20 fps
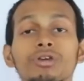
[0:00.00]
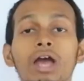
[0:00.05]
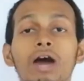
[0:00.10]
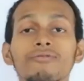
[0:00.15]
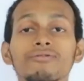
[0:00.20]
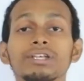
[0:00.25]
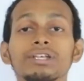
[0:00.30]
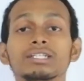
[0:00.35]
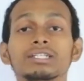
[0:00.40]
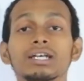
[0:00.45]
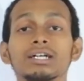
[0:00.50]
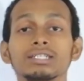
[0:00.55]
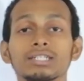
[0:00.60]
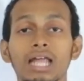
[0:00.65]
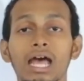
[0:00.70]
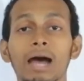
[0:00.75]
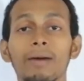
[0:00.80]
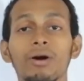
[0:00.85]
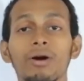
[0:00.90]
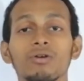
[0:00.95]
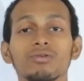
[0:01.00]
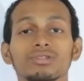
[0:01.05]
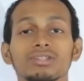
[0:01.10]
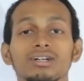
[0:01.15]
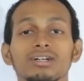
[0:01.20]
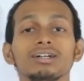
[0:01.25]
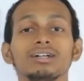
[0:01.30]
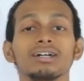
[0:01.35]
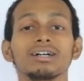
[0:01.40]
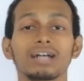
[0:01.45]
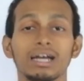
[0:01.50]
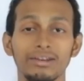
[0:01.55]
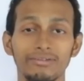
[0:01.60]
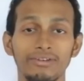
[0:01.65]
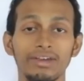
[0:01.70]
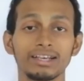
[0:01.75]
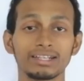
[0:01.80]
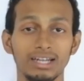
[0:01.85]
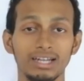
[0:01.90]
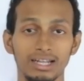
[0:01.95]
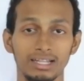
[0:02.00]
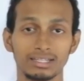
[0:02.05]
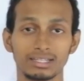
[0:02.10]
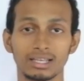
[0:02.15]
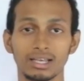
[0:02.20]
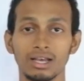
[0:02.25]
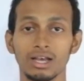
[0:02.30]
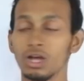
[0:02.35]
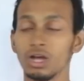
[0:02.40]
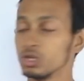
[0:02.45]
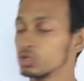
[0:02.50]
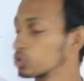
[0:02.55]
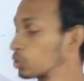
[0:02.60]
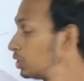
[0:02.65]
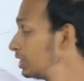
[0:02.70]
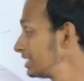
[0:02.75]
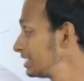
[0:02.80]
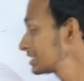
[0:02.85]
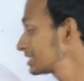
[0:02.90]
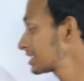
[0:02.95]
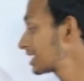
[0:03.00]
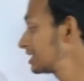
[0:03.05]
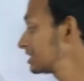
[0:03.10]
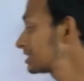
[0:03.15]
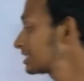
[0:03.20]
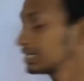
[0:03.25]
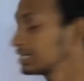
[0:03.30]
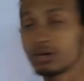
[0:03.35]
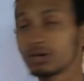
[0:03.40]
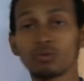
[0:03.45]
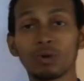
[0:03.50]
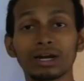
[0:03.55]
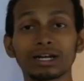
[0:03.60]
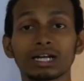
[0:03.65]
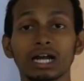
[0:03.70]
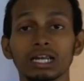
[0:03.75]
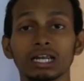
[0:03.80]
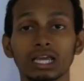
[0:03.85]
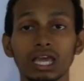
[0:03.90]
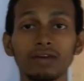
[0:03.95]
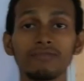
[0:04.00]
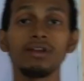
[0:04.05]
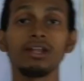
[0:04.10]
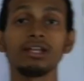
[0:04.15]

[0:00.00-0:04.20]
we have discussed about the convex lens. So let us consider one concave